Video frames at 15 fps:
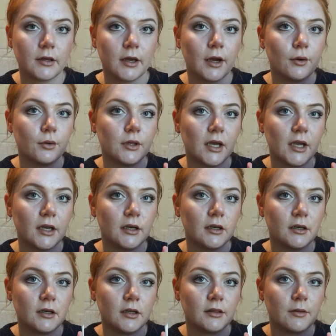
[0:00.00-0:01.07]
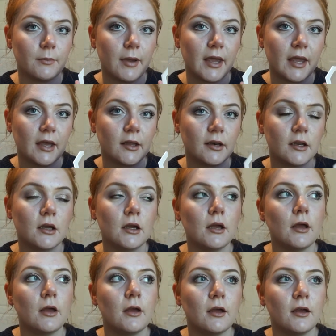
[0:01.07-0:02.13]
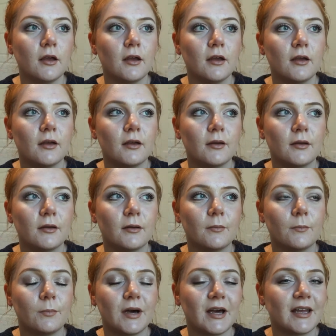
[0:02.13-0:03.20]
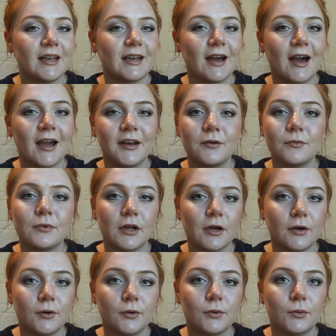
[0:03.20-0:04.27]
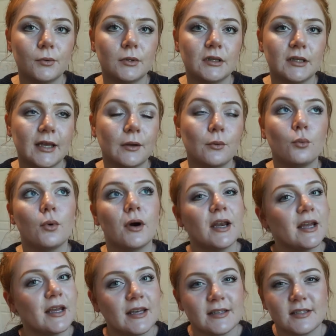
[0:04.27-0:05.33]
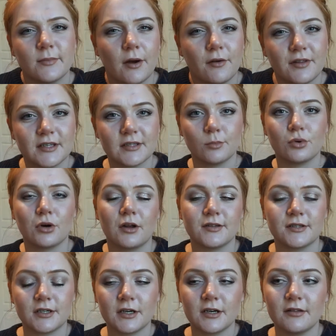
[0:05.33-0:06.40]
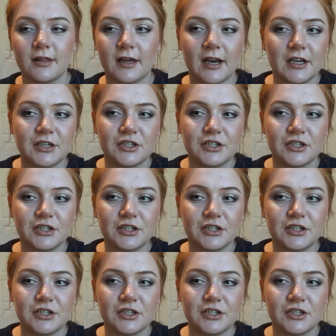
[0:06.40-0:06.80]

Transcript: outline in the pan, but I don't know like what it is about this bronzer that I